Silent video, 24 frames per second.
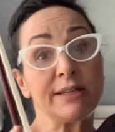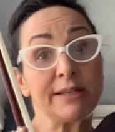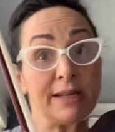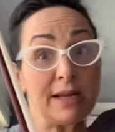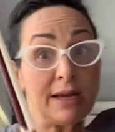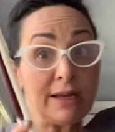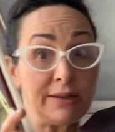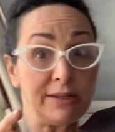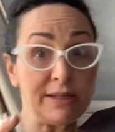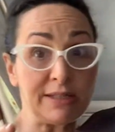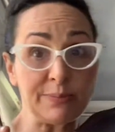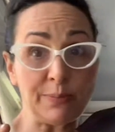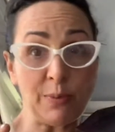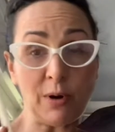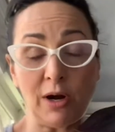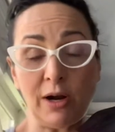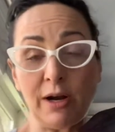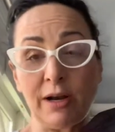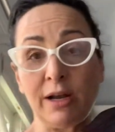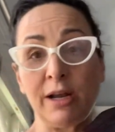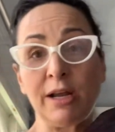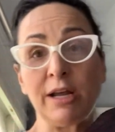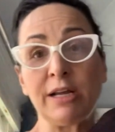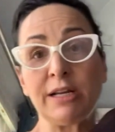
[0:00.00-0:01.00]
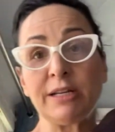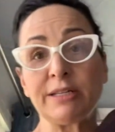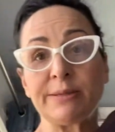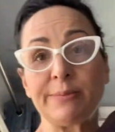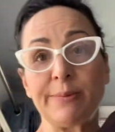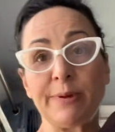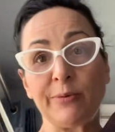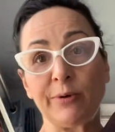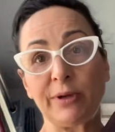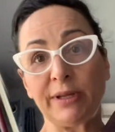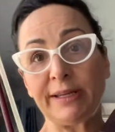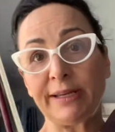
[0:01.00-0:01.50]
on this part to
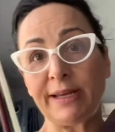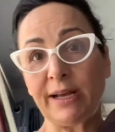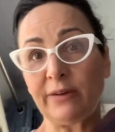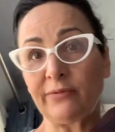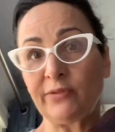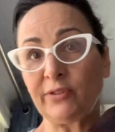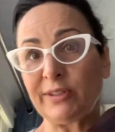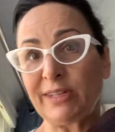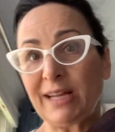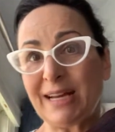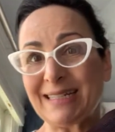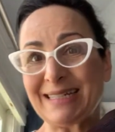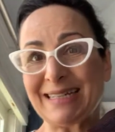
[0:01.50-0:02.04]
be really careful not